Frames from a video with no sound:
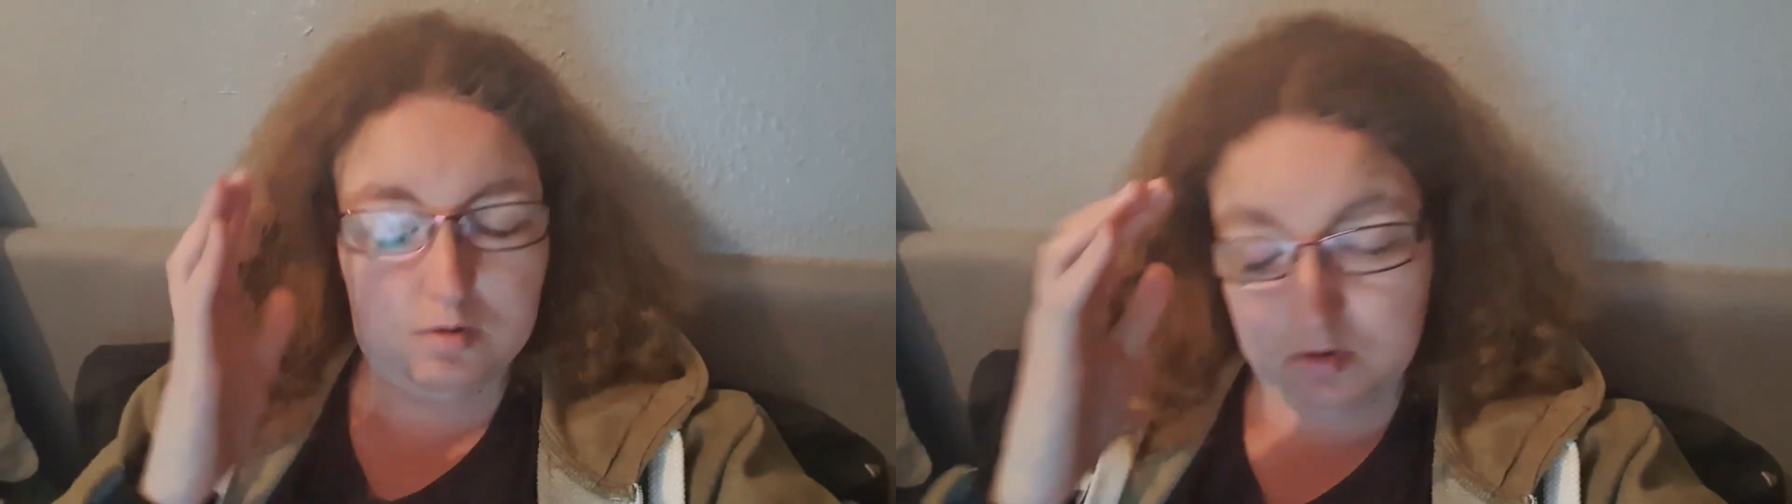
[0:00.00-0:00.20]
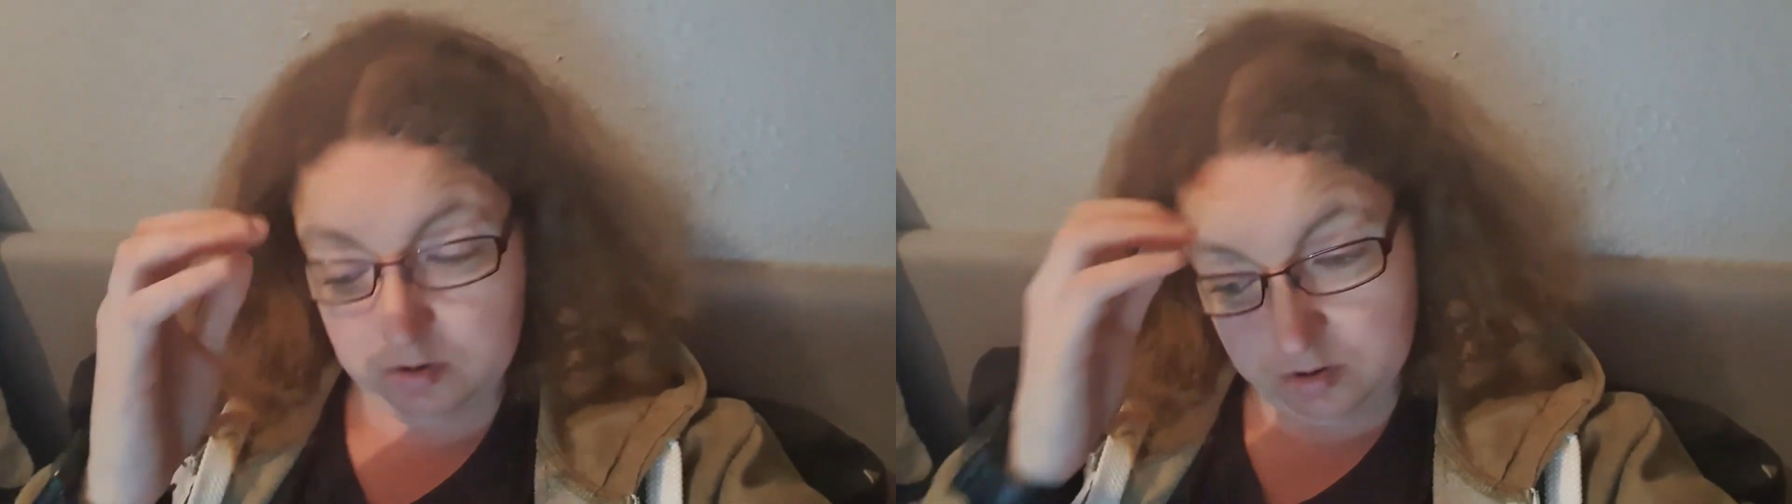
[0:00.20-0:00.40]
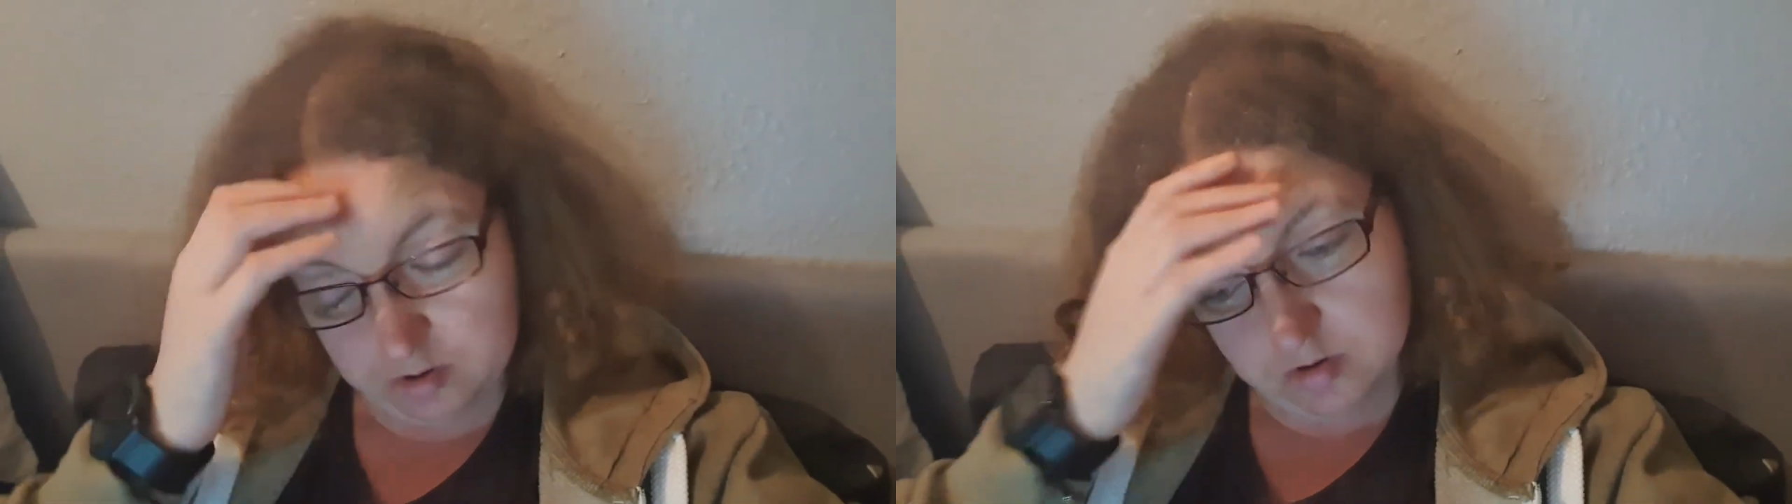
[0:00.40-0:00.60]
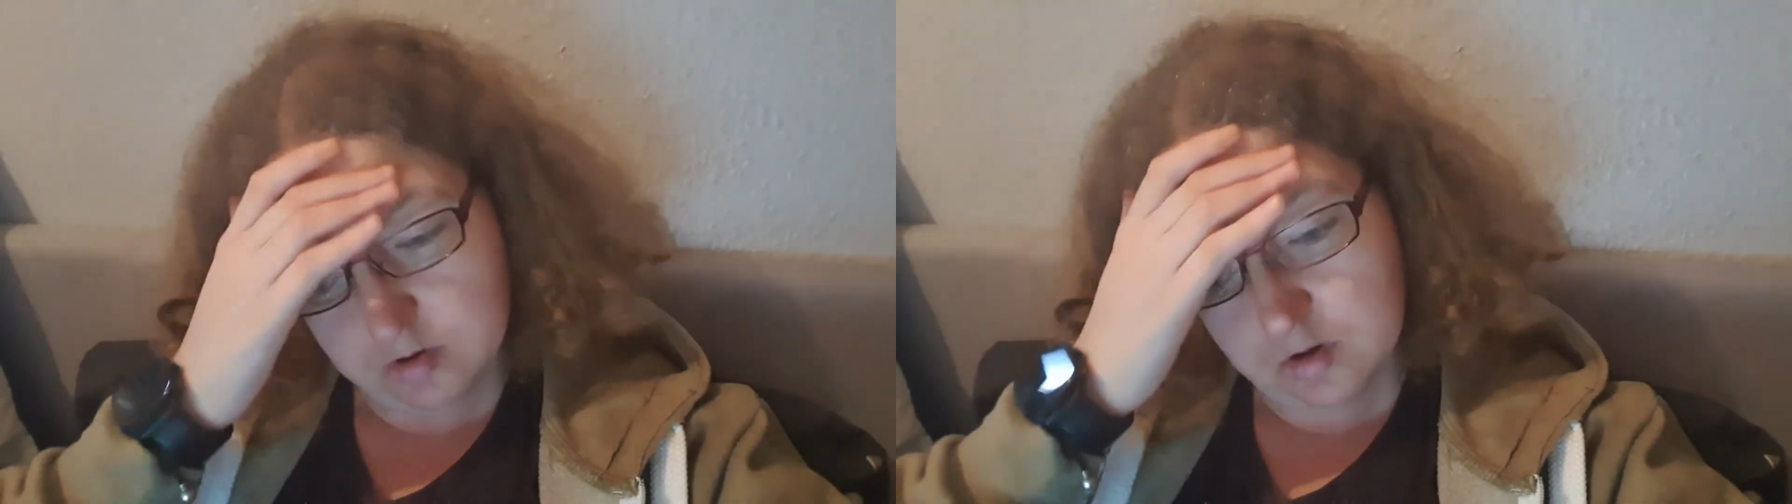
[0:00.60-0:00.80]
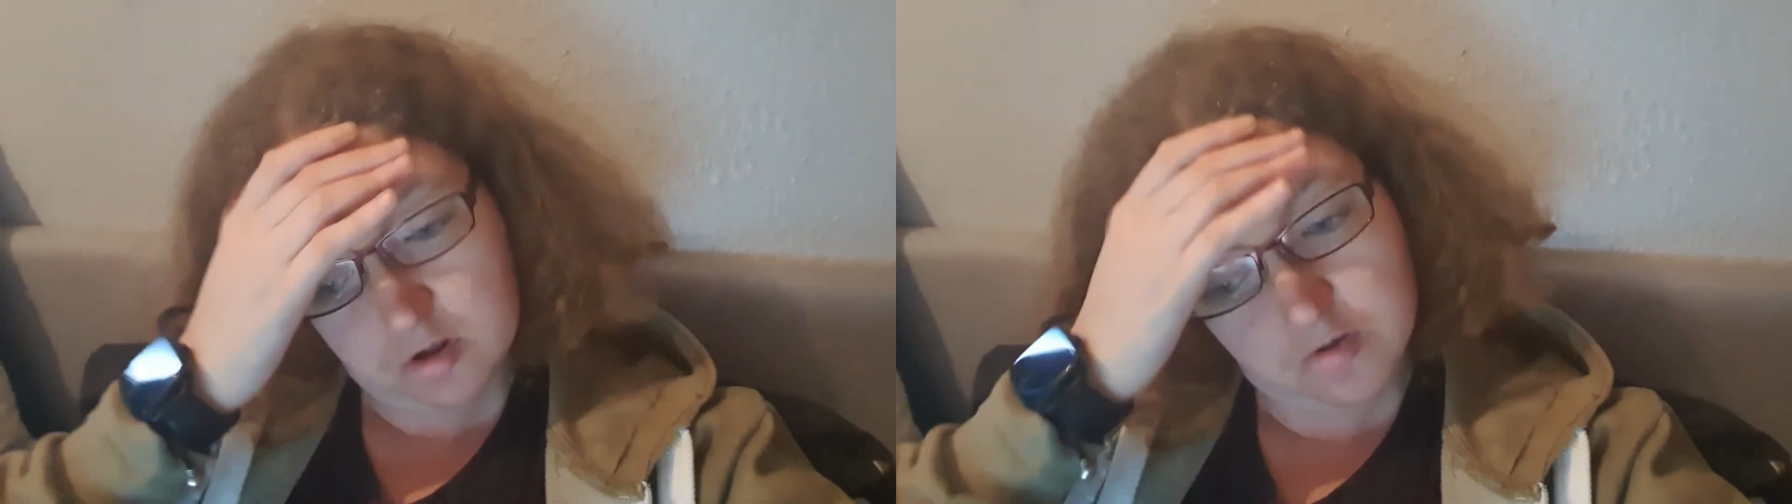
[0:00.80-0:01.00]
Oh,
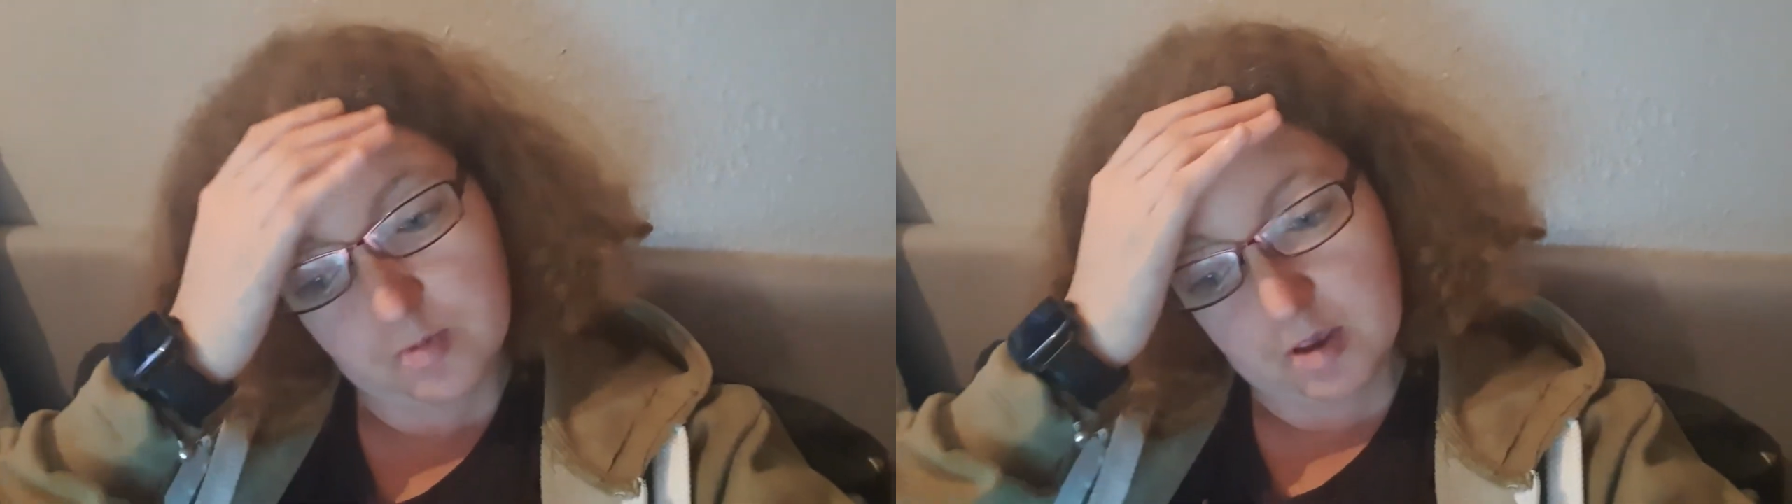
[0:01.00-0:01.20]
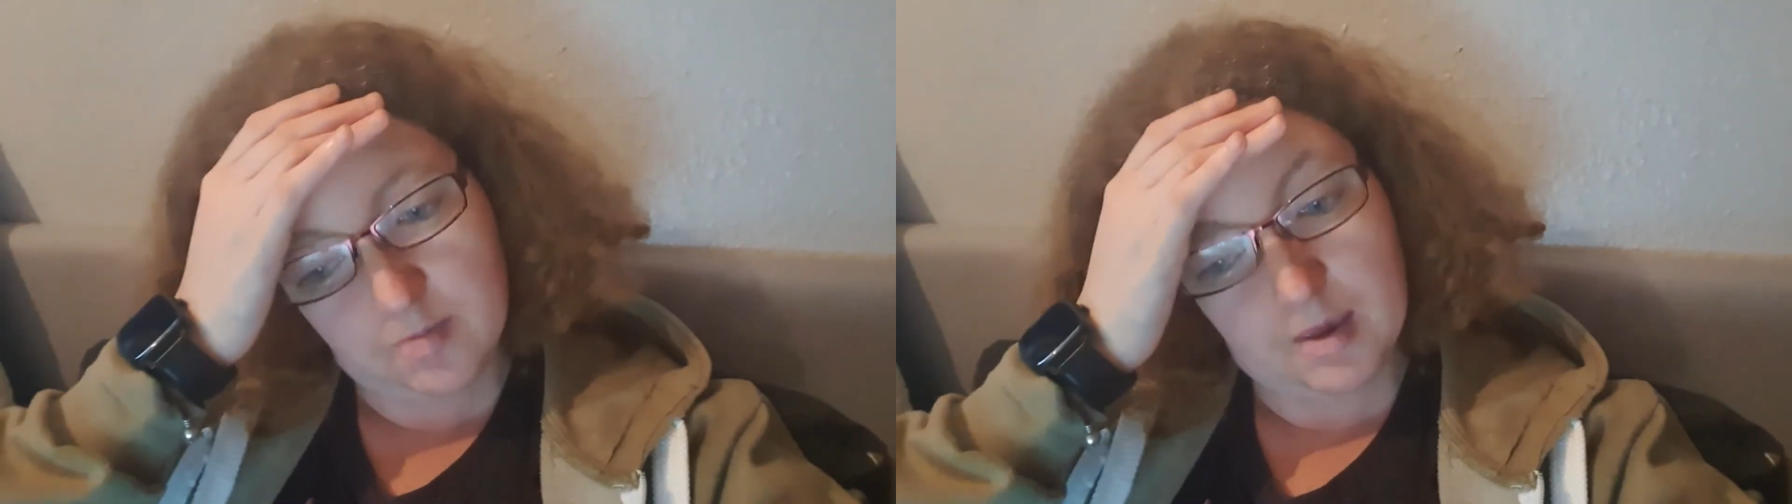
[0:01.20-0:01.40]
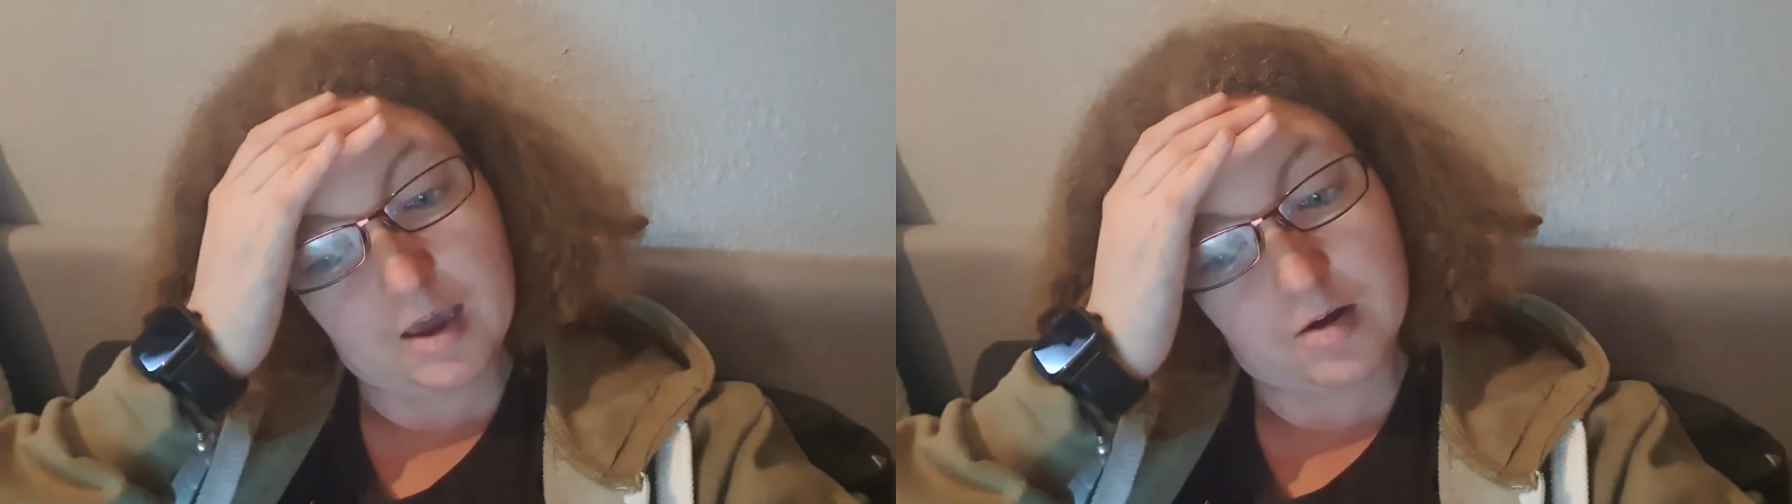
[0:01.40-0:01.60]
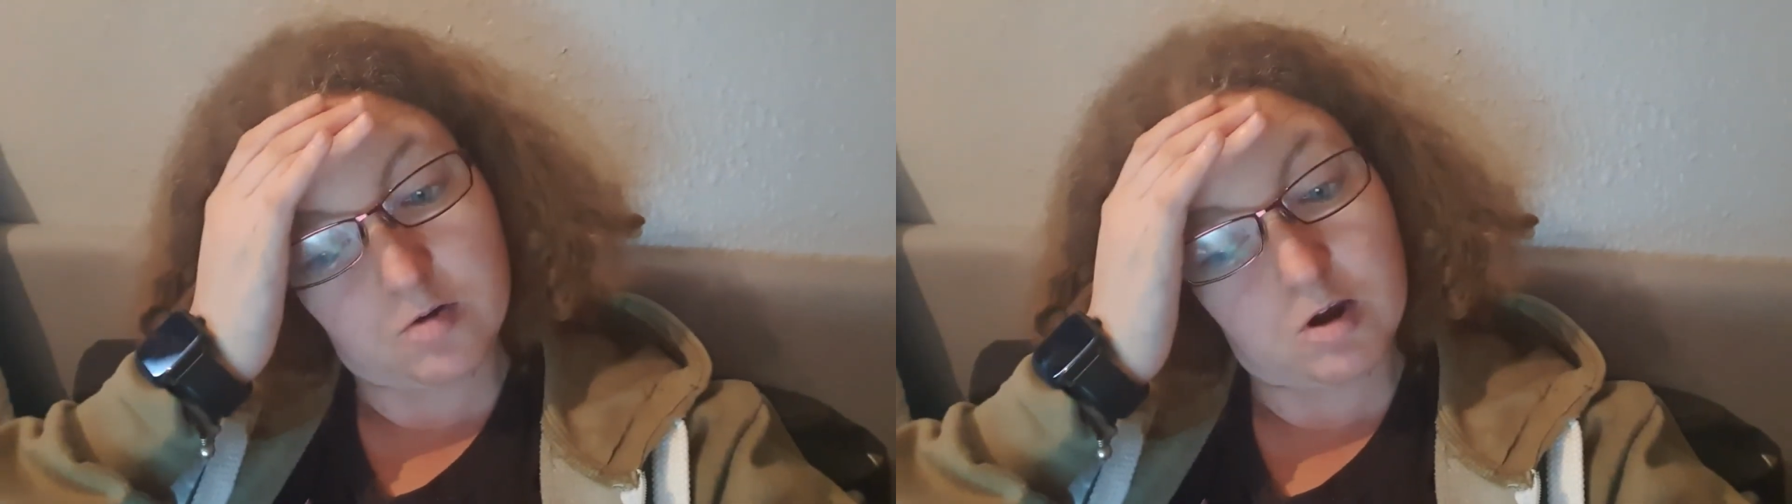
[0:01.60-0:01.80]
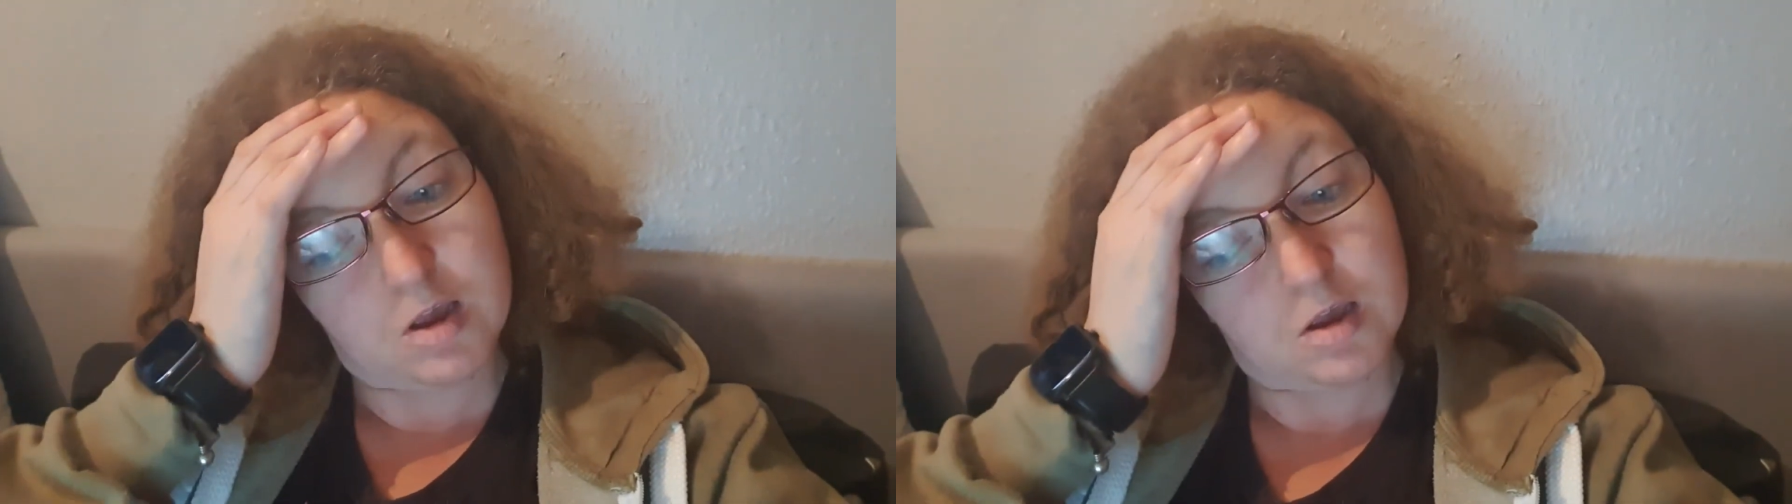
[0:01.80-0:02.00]
it just makes me
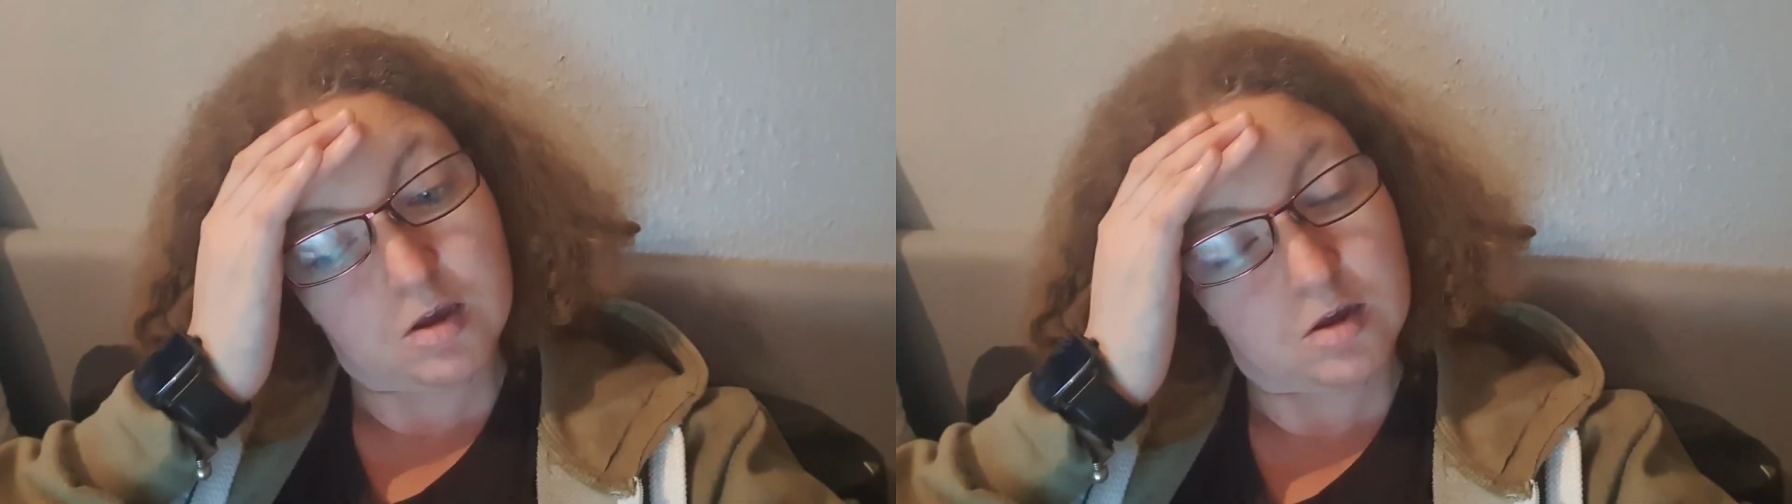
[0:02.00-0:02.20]
angry.